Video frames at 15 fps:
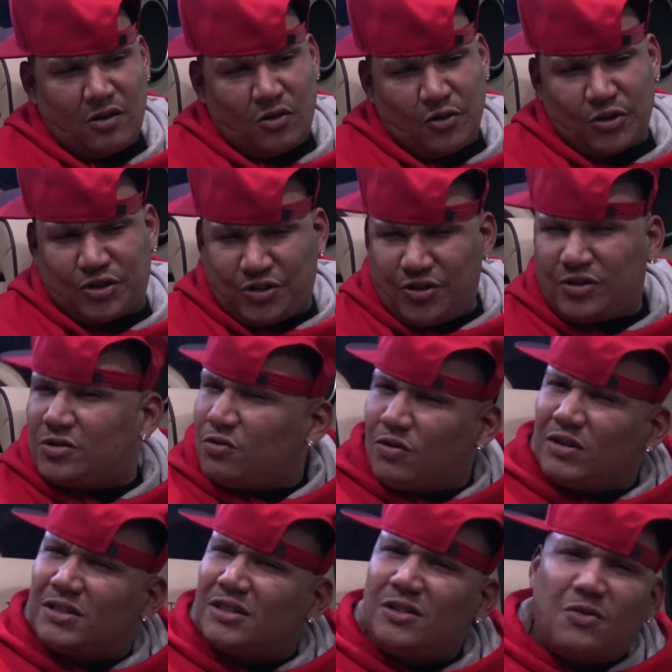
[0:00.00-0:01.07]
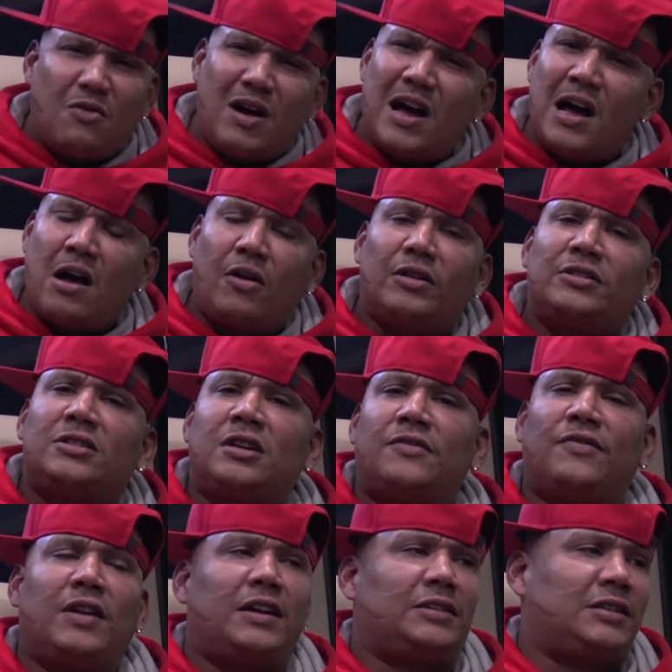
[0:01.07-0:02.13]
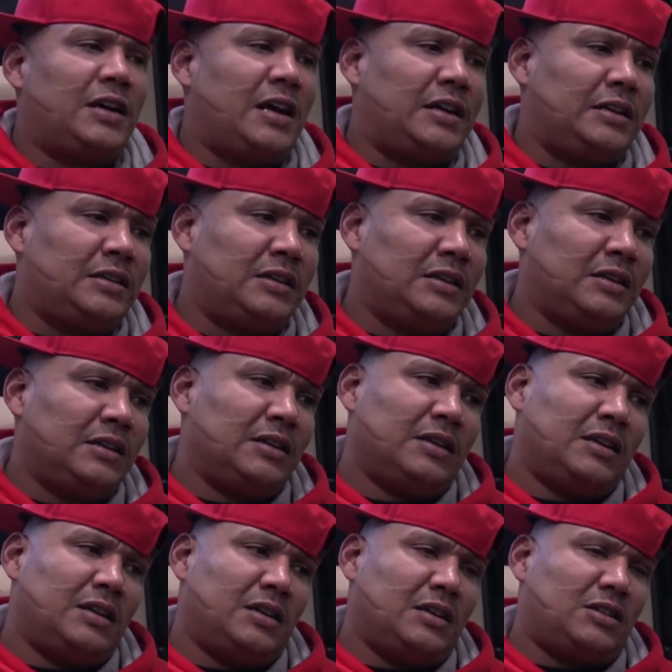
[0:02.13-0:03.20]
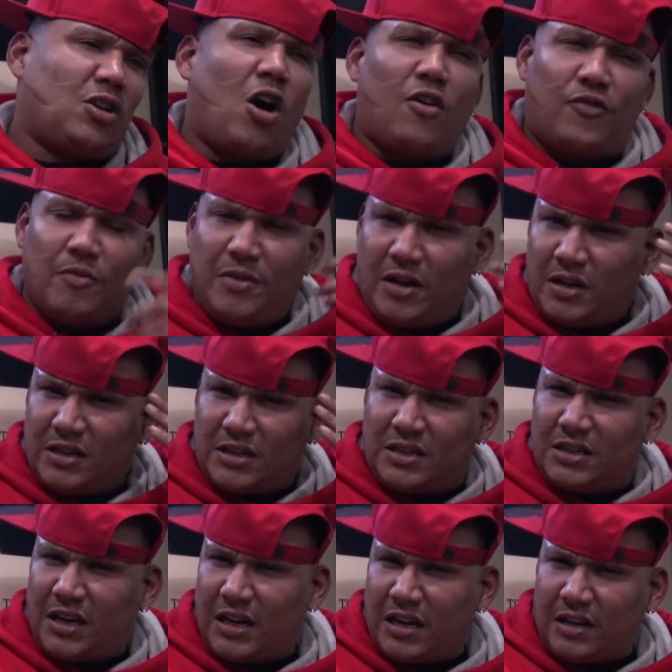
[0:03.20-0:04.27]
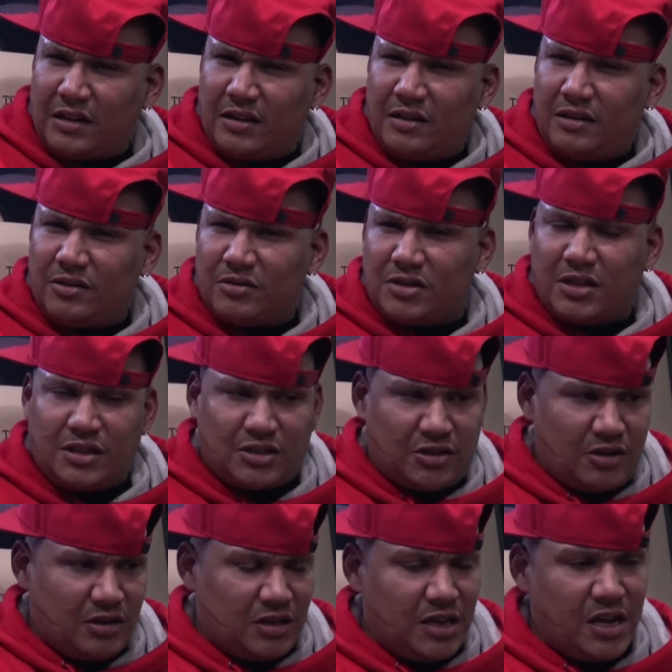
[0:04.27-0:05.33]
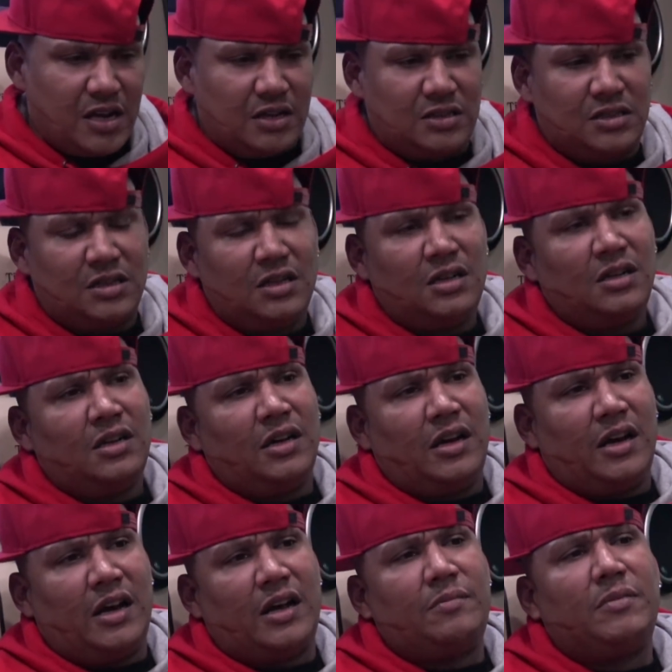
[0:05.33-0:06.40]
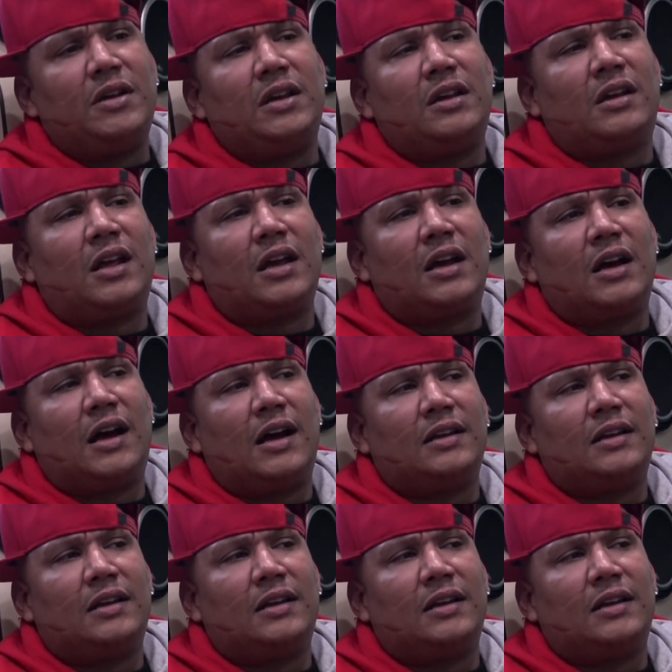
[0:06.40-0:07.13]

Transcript: Go to church once in a while and stuff like that, and it's hard for me to understand, you know, say certain things. And me, like